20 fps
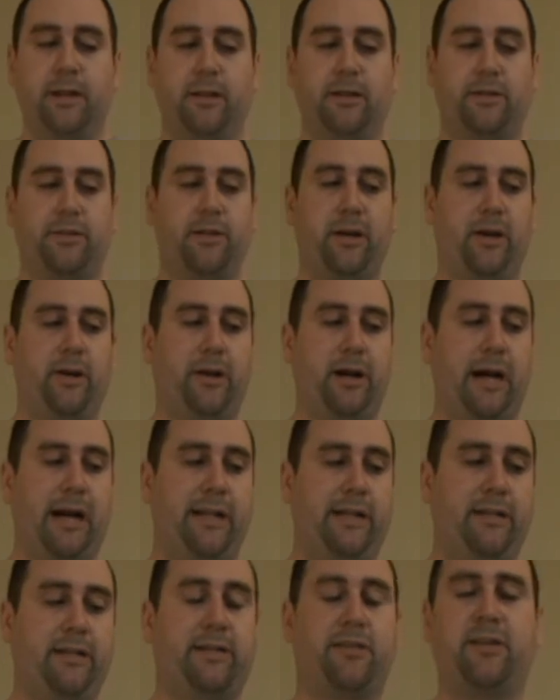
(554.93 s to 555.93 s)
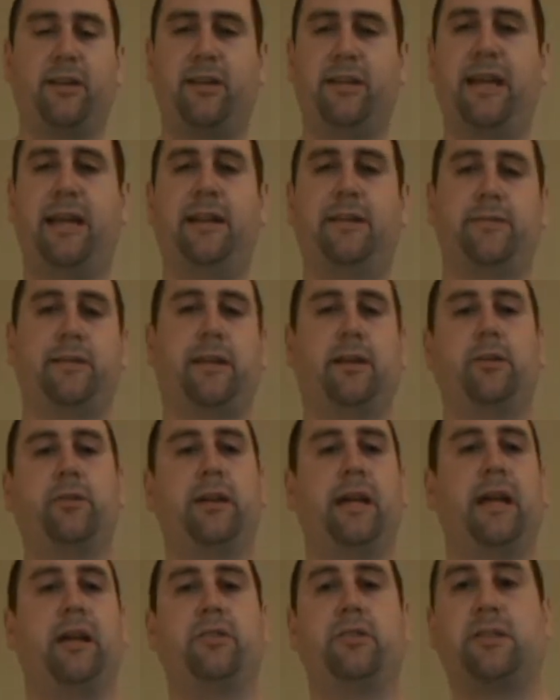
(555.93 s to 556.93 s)
So I just saw that and I was like,
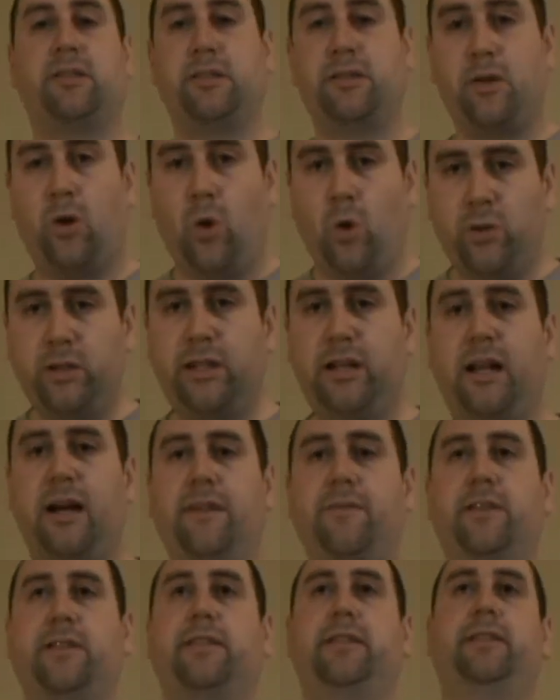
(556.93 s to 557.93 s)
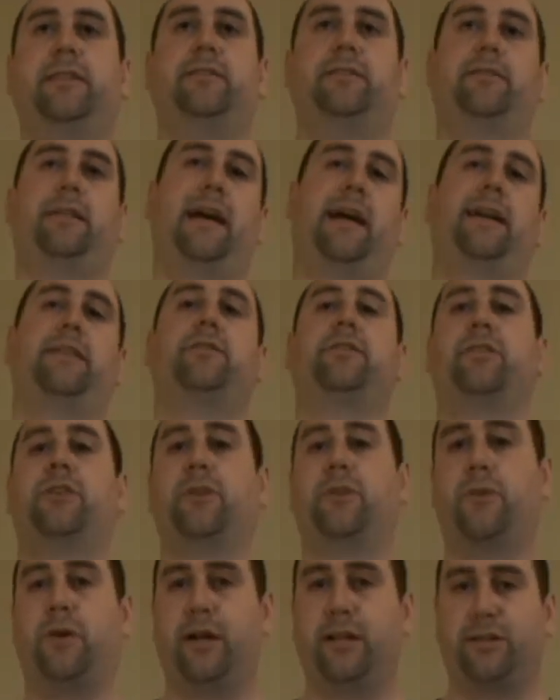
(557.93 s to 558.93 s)
okay, I'll just hold it off until I actually
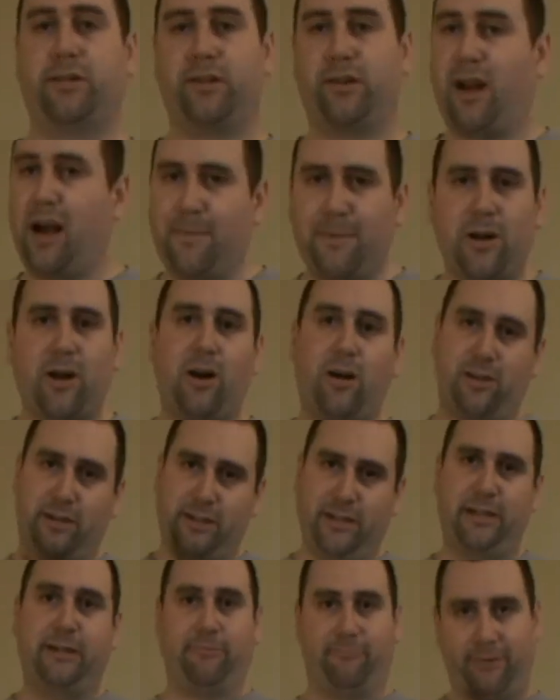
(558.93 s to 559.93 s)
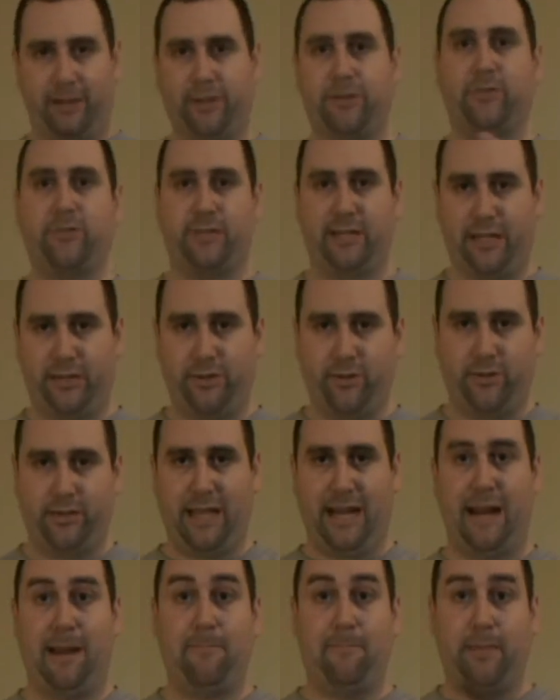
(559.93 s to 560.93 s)
go on to Comixology and read those issues
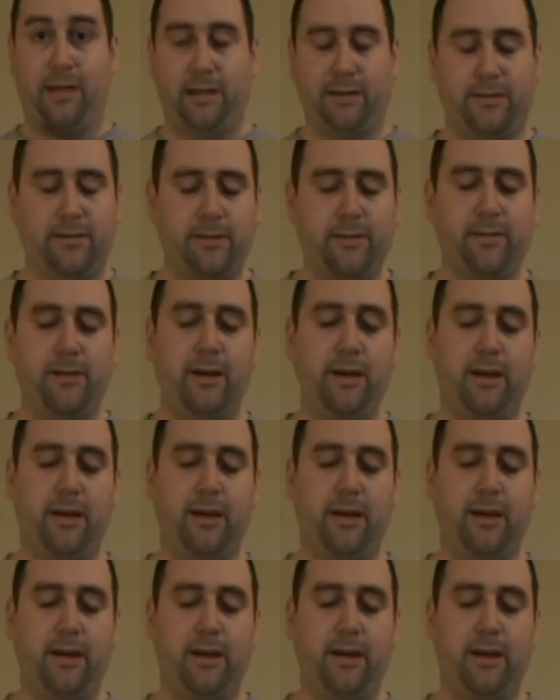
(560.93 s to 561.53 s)
that I missed.